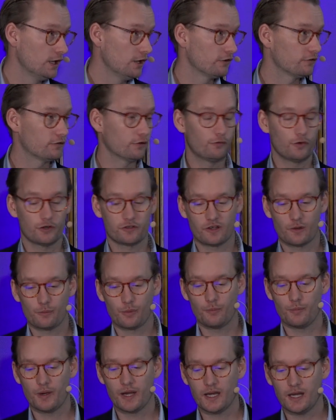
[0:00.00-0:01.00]
So, for example,
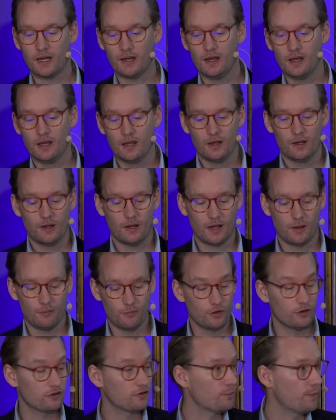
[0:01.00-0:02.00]
many
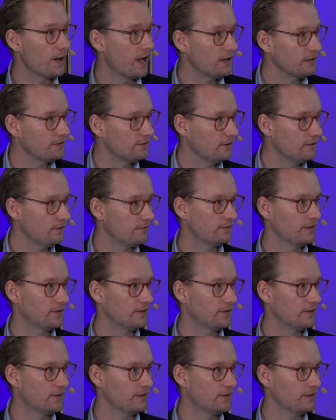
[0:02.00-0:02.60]
municipalities,